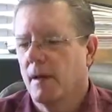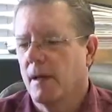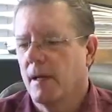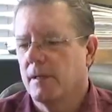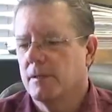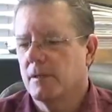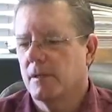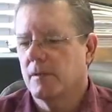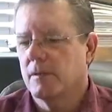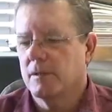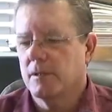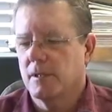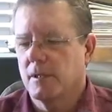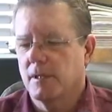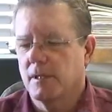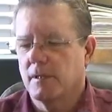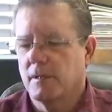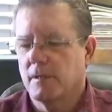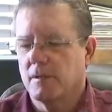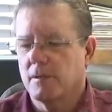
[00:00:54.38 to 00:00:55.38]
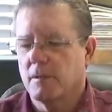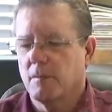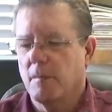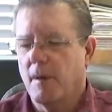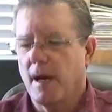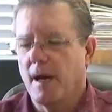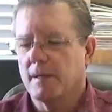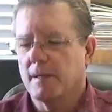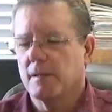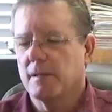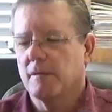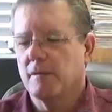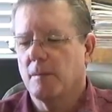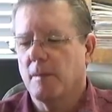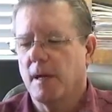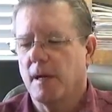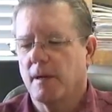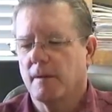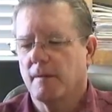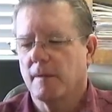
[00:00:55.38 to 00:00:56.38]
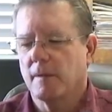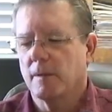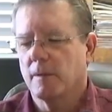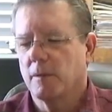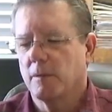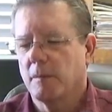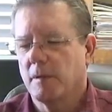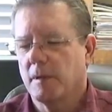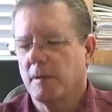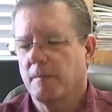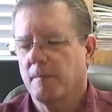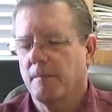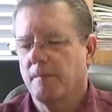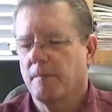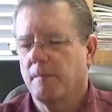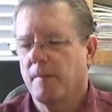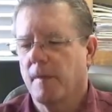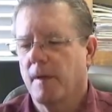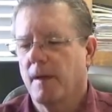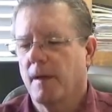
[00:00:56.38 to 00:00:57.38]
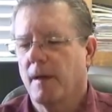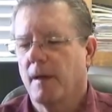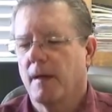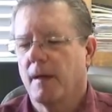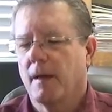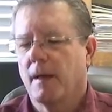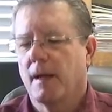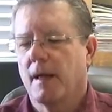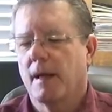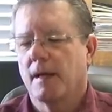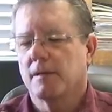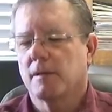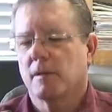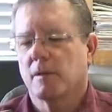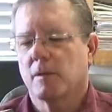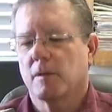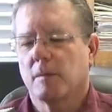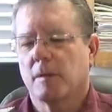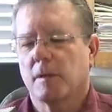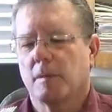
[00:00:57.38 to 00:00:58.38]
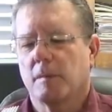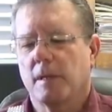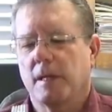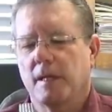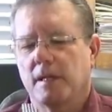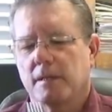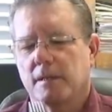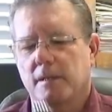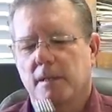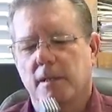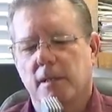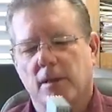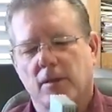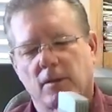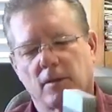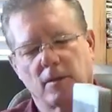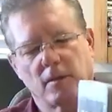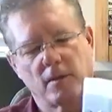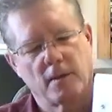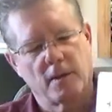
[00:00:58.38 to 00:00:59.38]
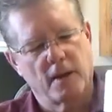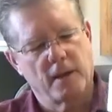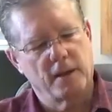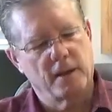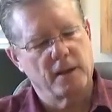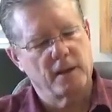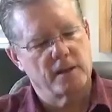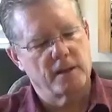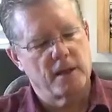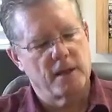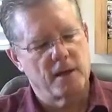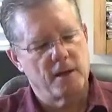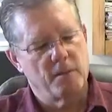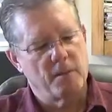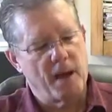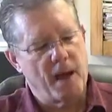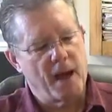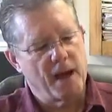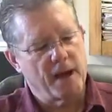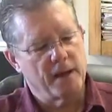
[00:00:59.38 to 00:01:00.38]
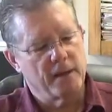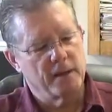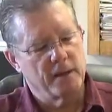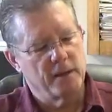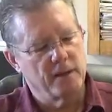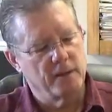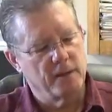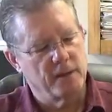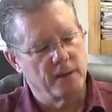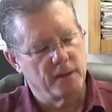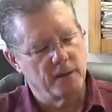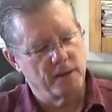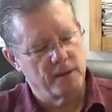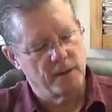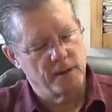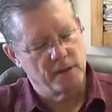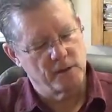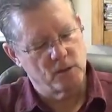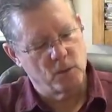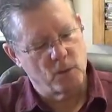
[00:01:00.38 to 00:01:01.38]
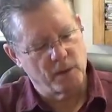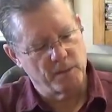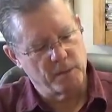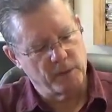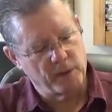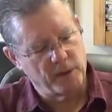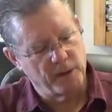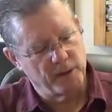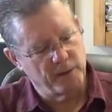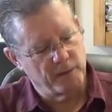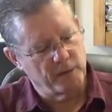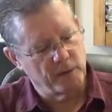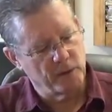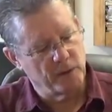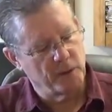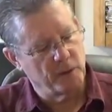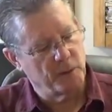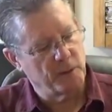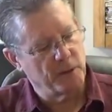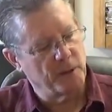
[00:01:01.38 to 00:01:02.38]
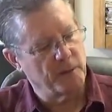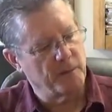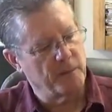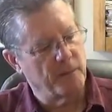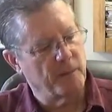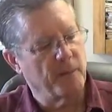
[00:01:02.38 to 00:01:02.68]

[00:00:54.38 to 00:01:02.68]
As you can see, there's a massive amount of aluminum. It has aluminum heat sinks, and the entire back of the unit is one plate of aluminum.